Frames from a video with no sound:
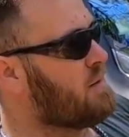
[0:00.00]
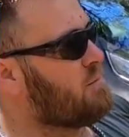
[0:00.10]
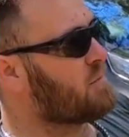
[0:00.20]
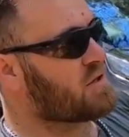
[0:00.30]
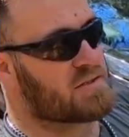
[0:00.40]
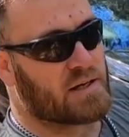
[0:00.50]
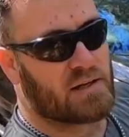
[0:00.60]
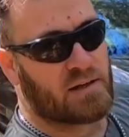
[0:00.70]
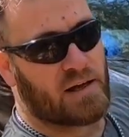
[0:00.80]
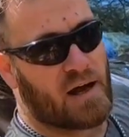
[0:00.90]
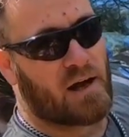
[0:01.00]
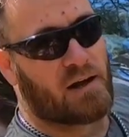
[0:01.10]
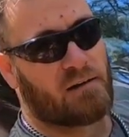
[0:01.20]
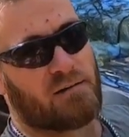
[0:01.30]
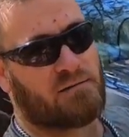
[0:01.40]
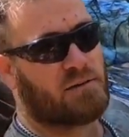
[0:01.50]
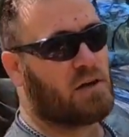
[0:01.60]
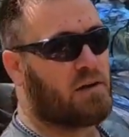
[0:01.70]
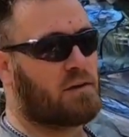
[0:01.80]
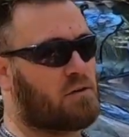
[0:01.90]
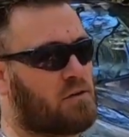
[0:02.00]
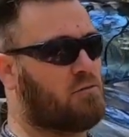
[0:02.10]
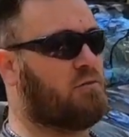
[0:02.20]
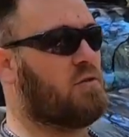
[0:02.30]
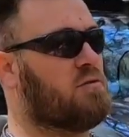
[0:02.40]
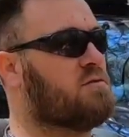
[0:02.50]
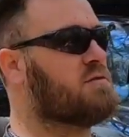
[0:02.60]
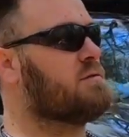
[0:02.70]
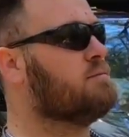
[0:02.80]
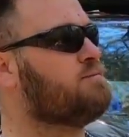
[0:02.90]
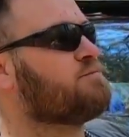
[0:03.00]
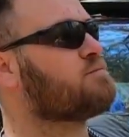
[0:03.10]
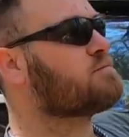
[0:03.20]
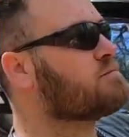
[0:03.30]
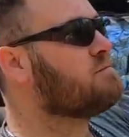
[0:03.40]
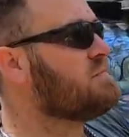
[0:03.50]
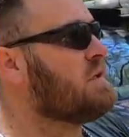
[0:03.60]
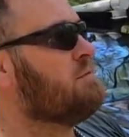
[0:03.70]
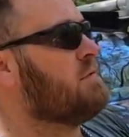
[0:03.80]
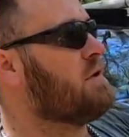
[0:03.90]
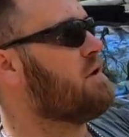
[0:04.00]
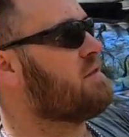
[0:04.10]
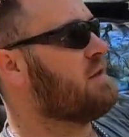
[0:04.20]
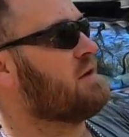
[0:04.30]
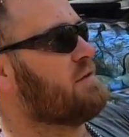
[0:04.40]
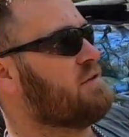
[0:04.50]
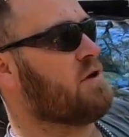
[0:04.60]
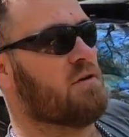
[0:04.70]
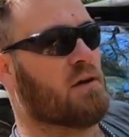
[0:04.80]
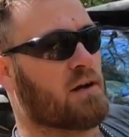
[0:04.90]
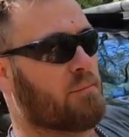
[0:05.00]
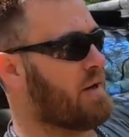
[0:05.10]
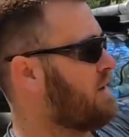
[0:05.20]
because they are, you know, they got good reviews. The only thing I don't like about